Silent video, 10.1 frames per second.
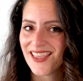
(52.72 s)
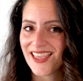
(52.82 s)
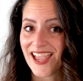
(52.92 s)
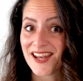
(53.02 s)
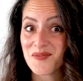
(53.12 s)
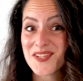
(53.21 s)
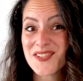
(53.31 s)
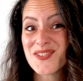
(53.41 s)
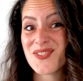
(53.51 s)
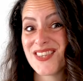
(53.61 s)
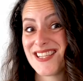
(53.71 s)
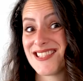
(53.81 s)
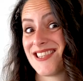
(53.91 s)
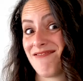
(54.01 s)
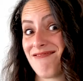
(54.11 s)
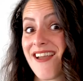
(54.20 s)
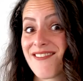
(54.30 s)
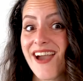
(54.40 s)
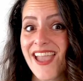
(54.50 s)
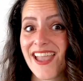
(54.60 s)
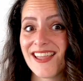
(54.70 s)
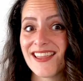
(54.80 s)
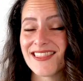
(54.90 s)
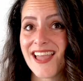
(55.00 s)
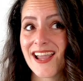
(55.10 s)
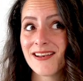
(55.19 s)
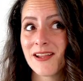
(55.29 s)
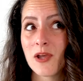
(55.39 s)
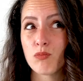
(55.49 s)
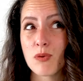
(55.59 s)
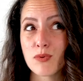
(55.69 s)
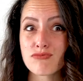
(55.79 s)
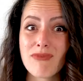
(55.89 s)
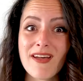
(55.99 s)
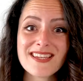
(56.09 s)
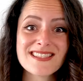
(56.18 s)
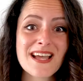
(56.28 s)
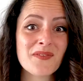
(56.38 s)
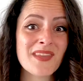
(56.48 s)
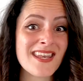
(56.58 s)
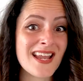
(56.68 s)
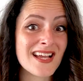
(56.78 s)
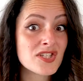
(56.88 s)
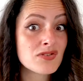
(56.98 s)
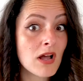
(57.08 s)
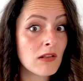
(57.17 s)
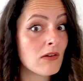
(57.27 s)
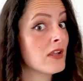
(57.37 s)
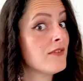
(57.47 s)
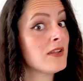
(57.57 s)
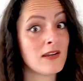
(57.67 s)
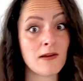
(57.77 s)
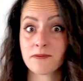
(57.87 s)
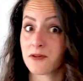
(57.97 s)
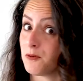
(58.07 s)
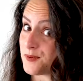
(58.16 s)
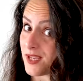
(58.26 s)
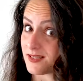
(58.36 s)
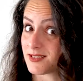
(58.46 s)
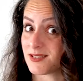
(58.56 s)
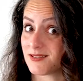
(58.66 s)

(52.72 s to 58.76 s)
And if we don't do this the right way, then we would rather sound unnatural or even inappropriate.